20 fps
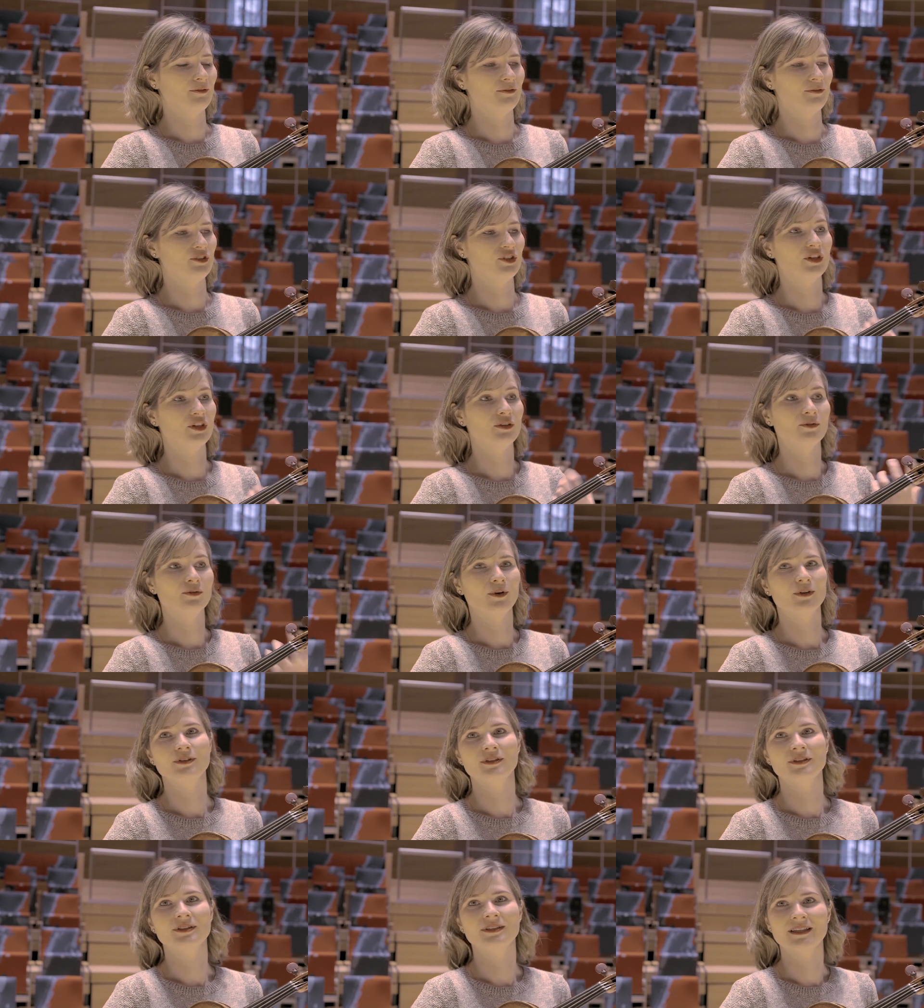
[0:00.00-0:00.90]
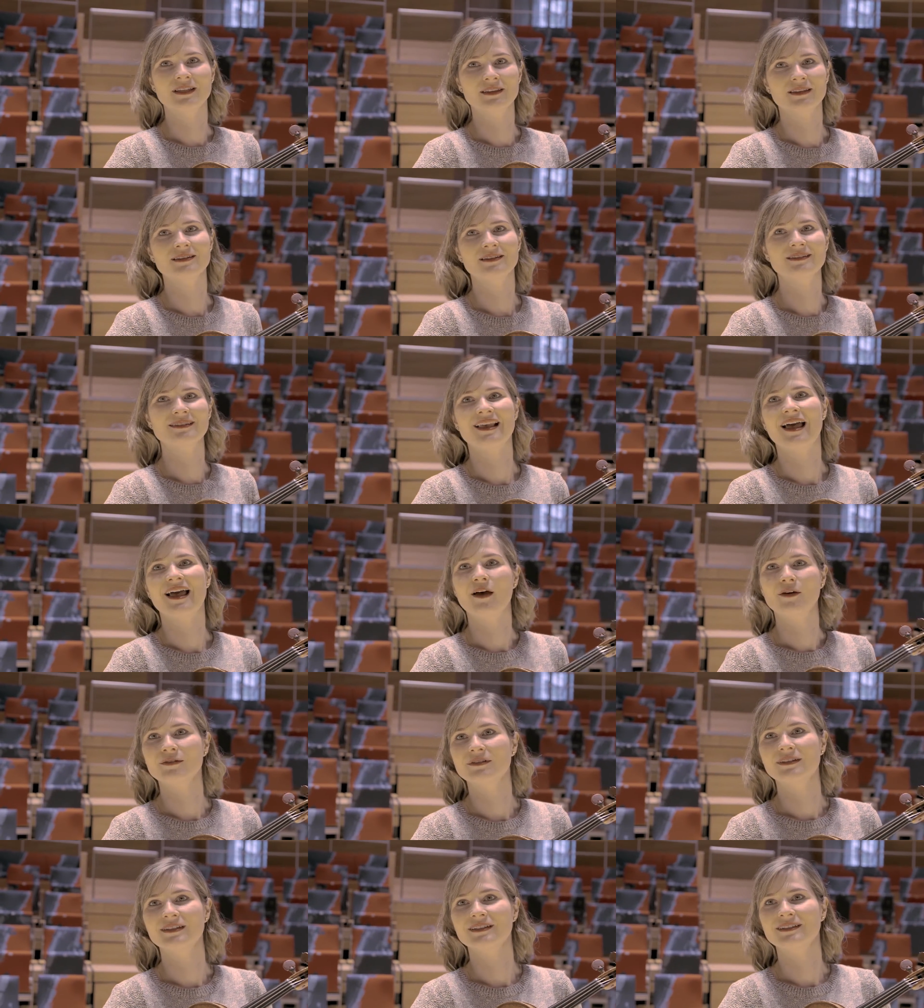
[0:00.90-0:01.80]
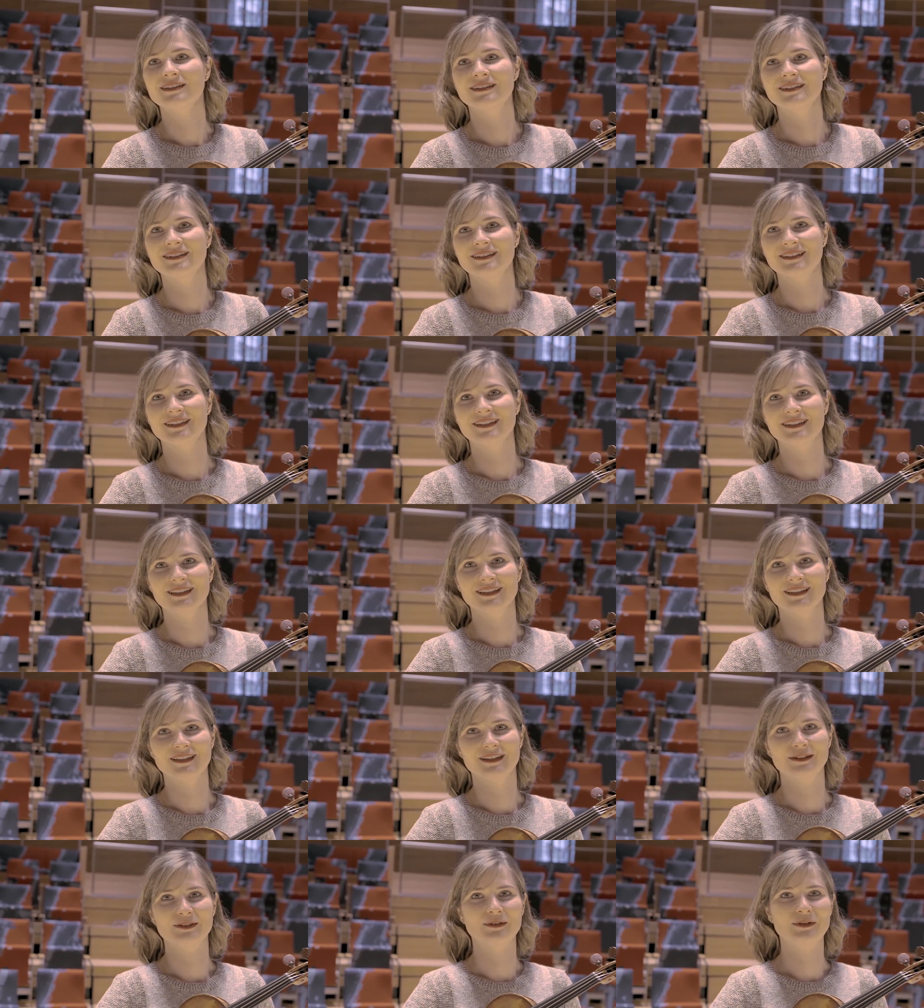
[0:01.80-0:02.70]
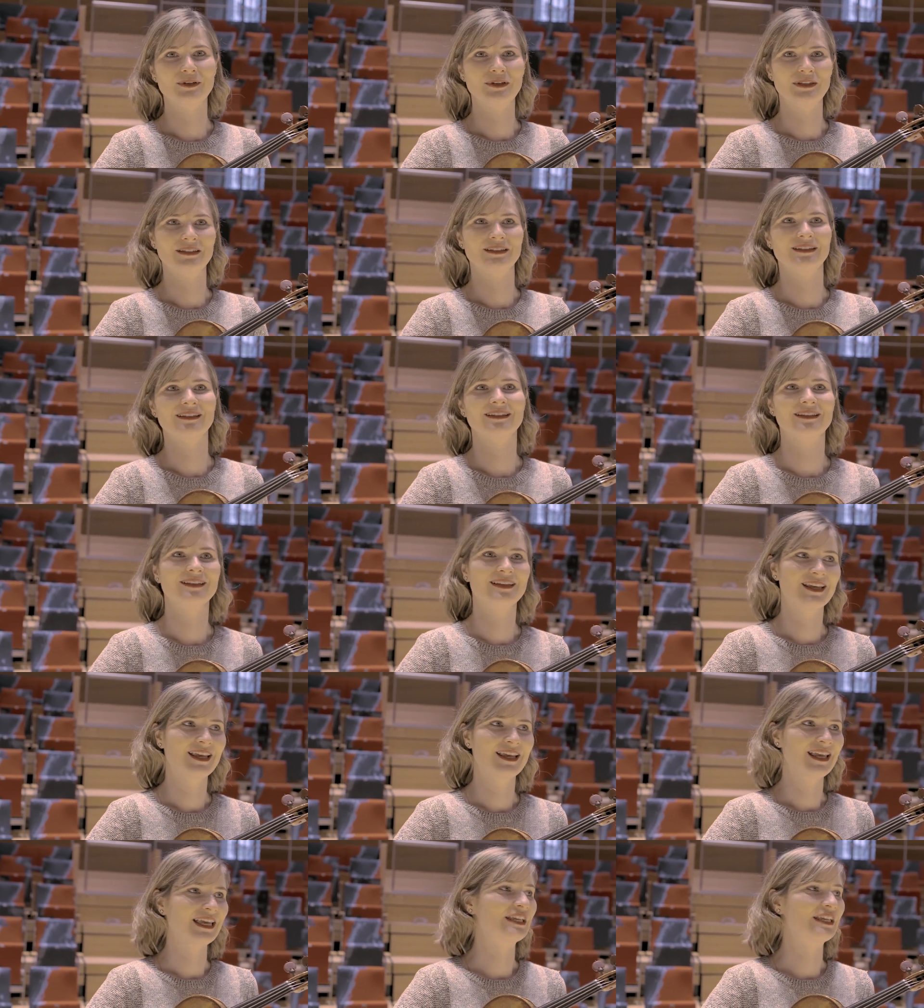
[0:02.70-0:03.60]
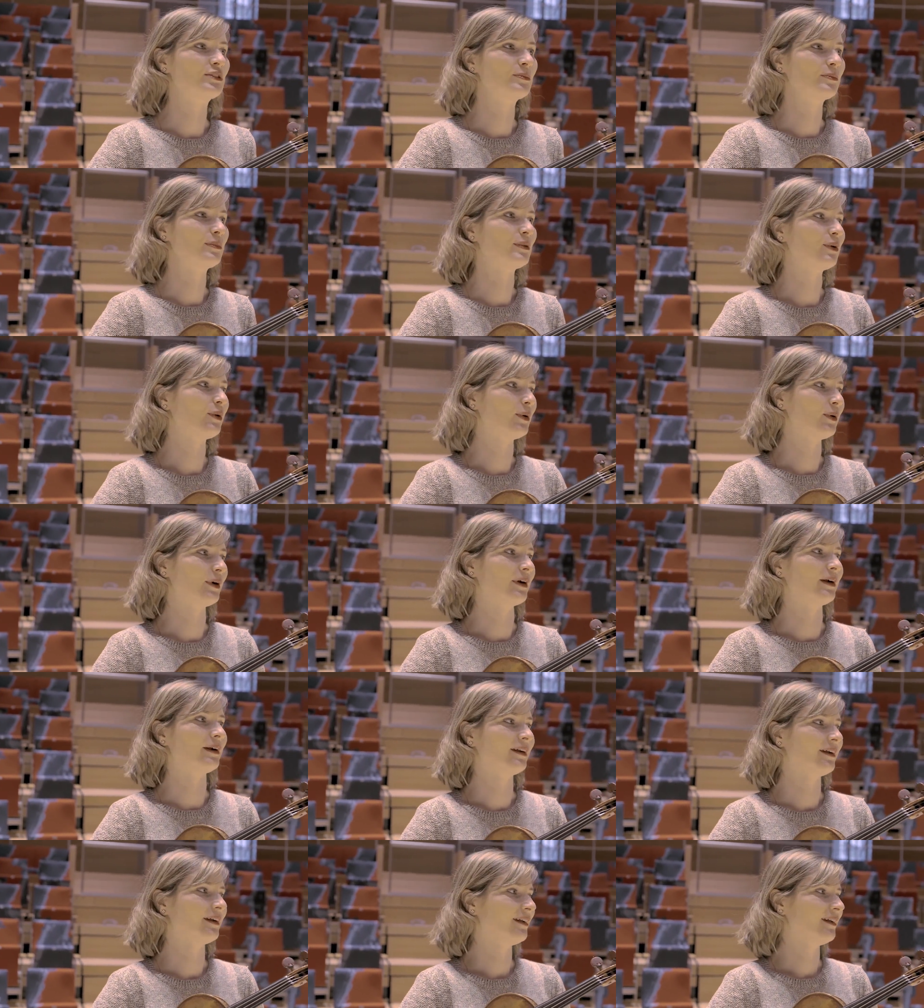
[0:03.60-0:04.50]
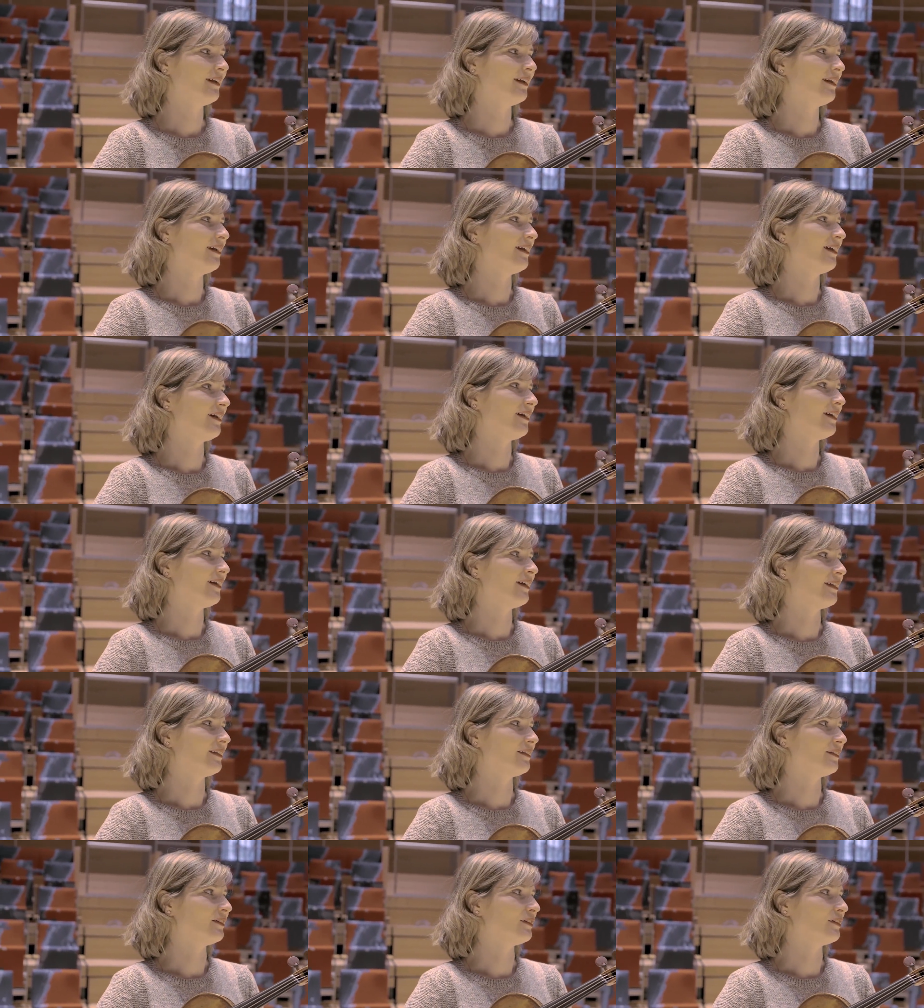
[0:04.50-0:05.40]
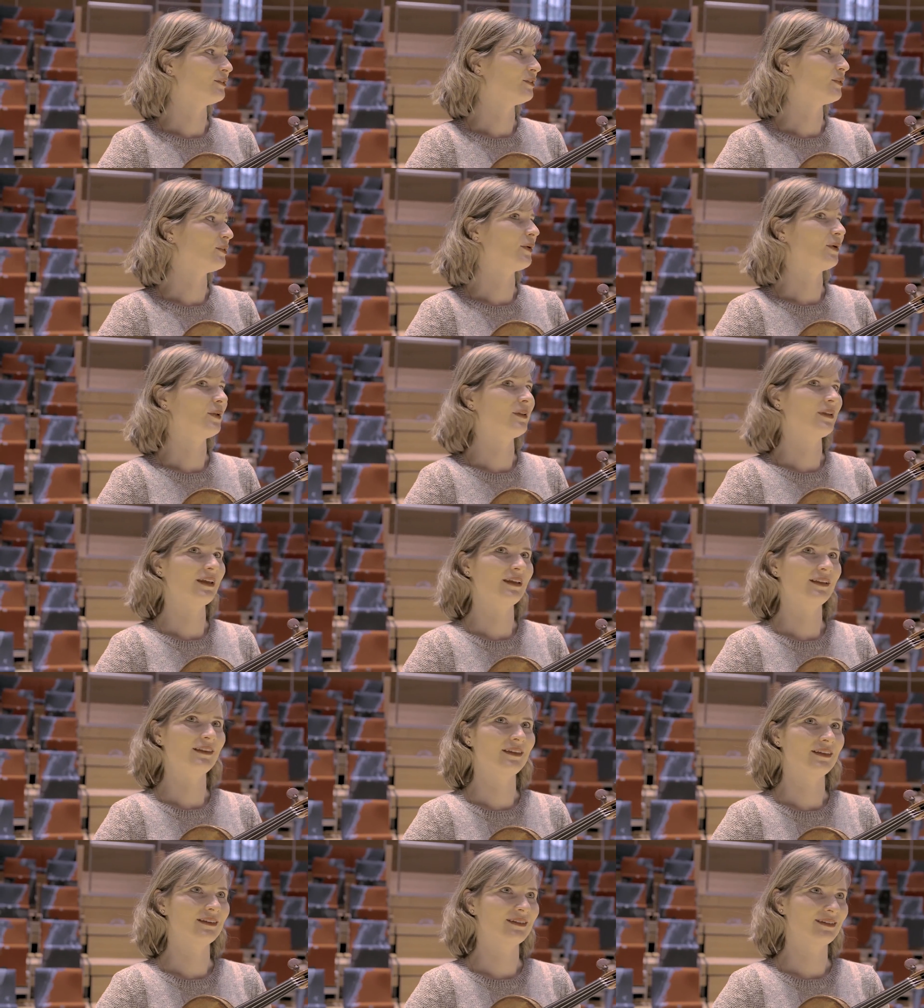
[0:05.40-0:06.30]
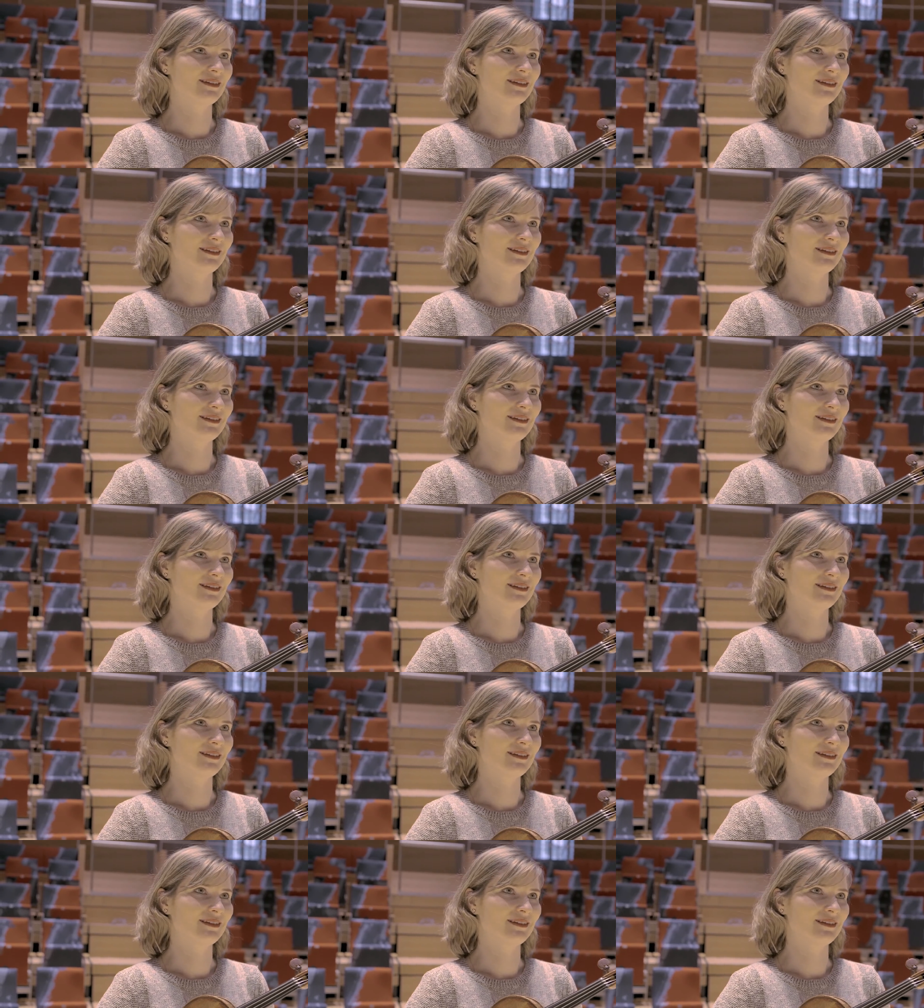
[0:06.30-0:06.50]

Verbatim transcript: kind of generosity in the sound that, uh, that you can explore uh, in a new hall like